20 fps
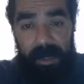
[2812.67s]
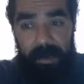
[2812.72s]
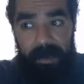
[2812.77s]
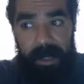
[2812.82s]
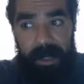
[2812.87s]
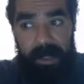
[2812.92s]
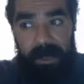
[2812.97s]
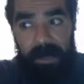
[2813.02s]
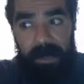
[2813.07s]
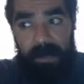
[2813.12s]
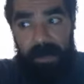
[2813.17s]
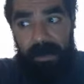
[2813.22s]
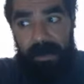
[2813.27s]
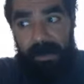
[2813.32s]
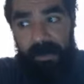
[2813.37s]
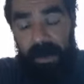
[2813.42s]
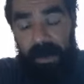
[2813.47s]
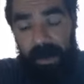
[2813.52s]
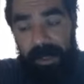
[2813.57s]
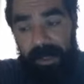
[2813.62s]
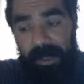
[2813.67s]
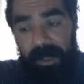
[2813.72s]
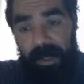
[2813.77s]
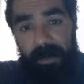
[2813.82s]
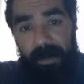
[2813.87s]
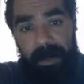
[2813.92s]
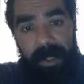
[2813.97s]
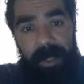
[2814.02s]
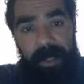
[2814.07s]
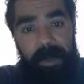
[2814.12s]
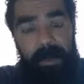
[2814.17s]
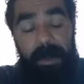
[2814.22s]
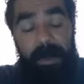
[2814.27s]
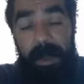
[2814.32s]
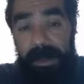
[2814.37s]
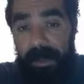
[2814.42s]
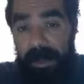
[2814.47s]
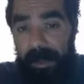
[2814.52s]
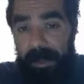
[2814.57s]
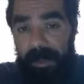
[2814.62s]
But as far as accumulating
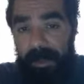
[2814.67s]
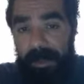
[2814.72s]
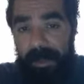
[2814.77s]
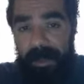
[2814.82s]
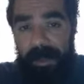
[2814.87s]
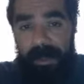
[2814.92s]
wealth goes,